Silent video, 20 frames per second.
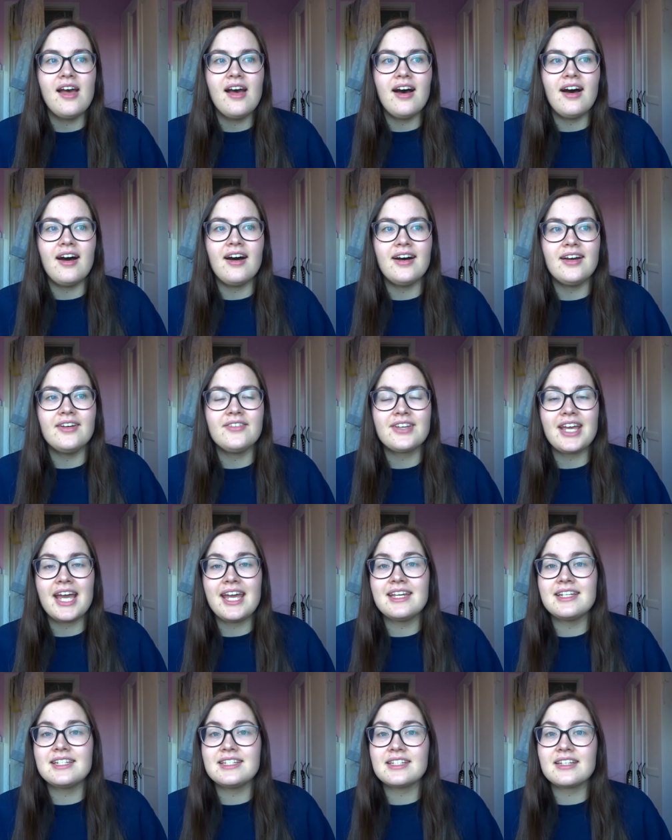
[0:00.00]
I've
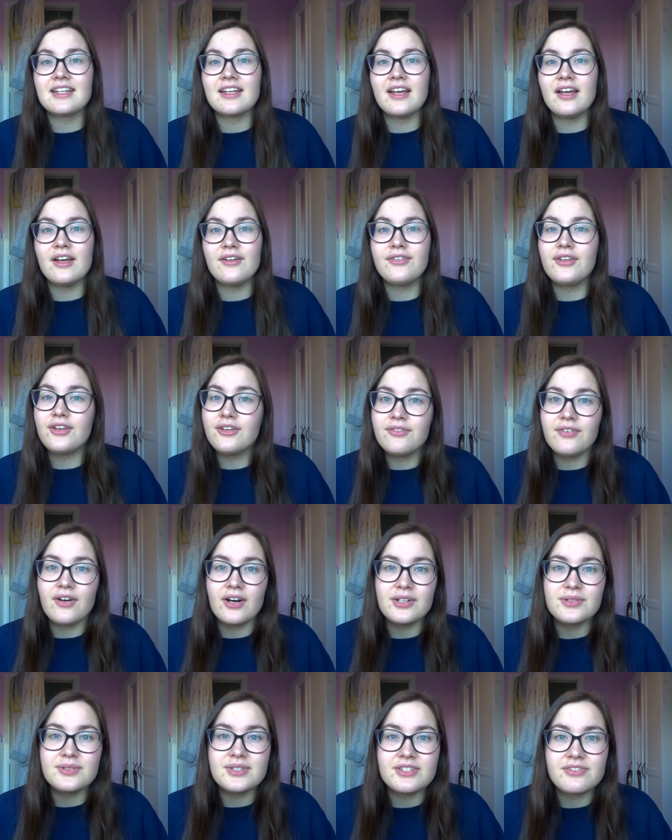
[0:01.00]
gained a few
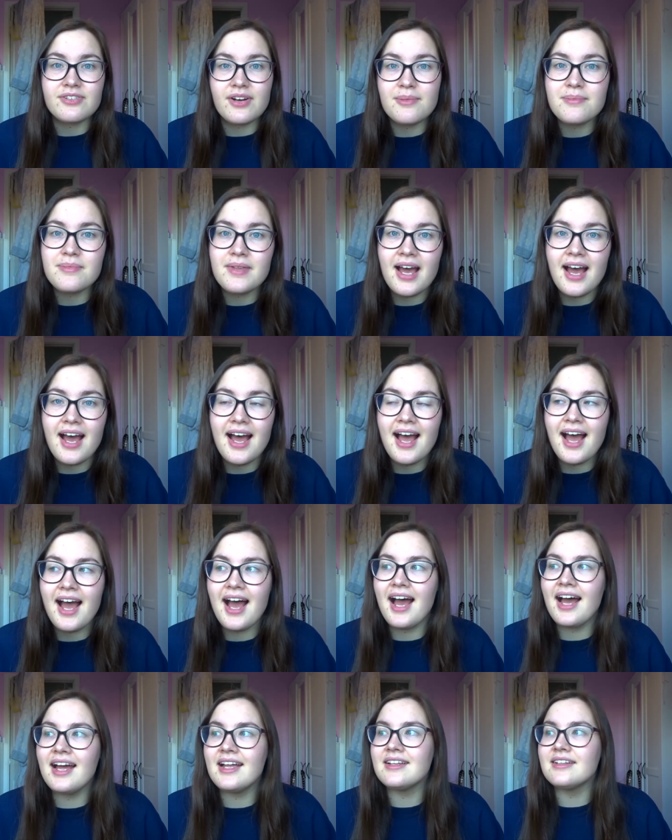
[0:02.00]
followers from that
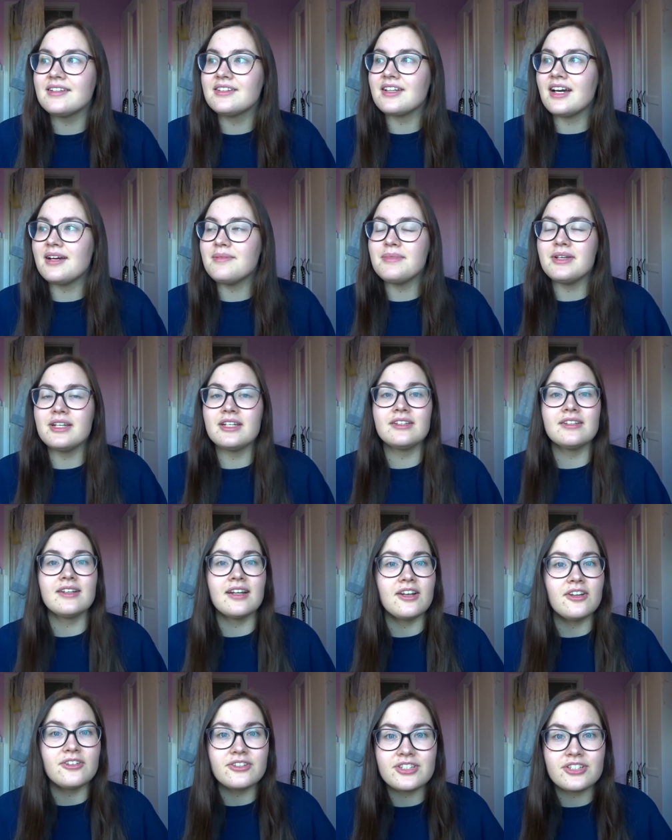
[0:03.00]
and I'm in
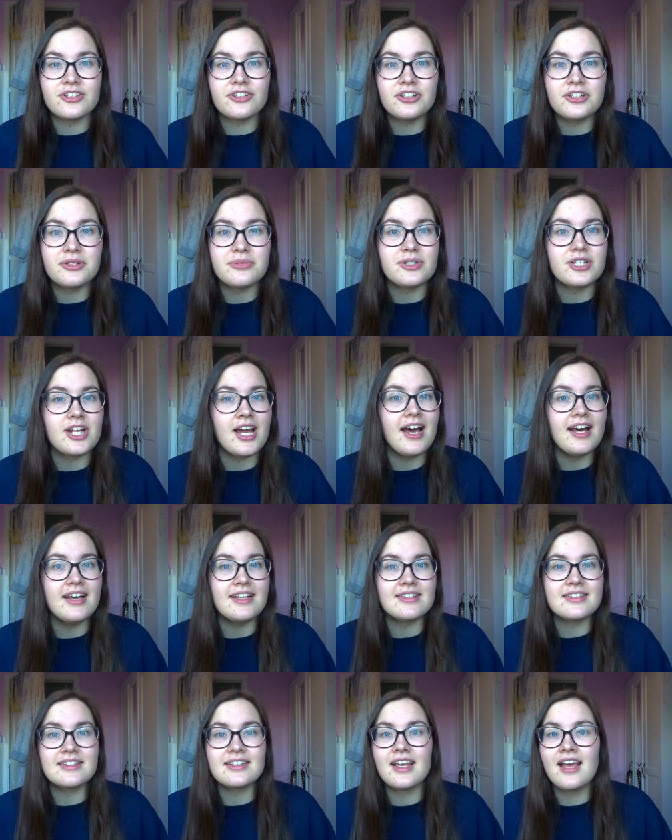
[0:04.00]
lots of group
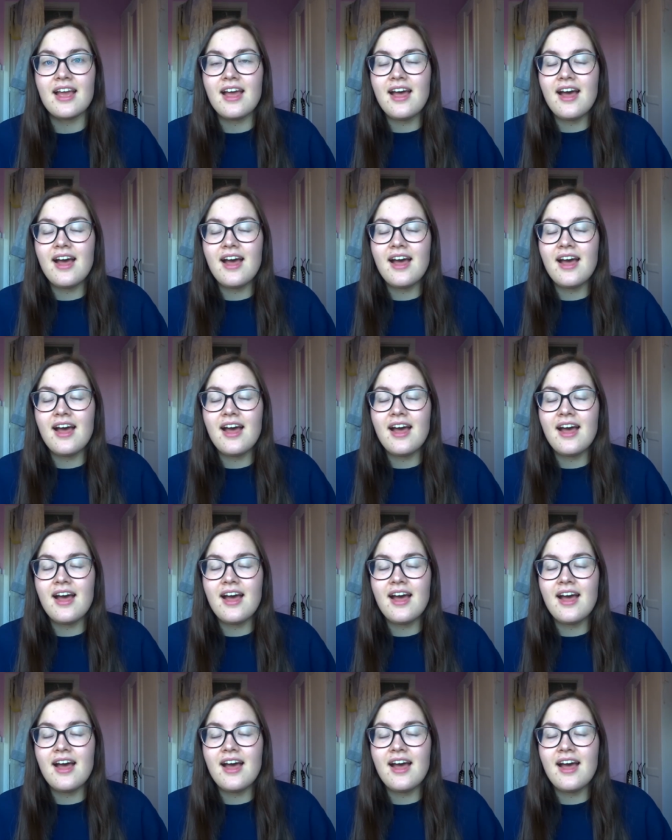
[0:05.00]
chats.